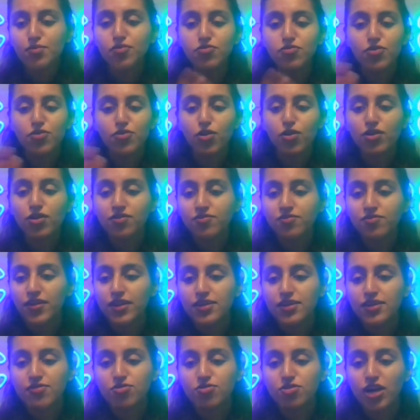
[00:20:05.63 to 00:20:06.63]
of your
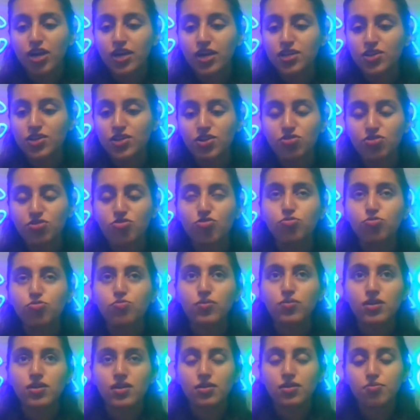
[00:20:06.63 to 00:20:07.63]
effective strategies to
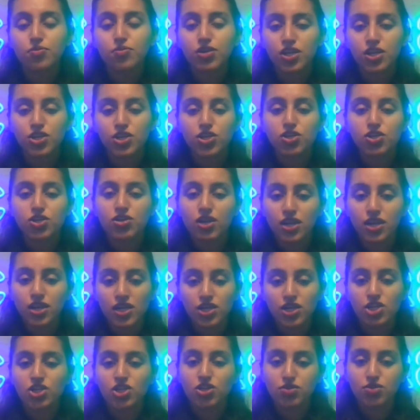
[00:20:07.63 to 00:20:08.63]
build a potential
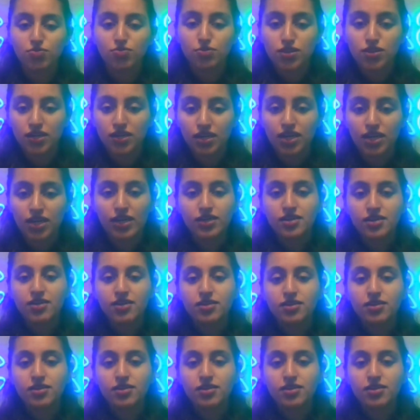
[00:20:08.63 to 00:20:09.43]
relationship with a client?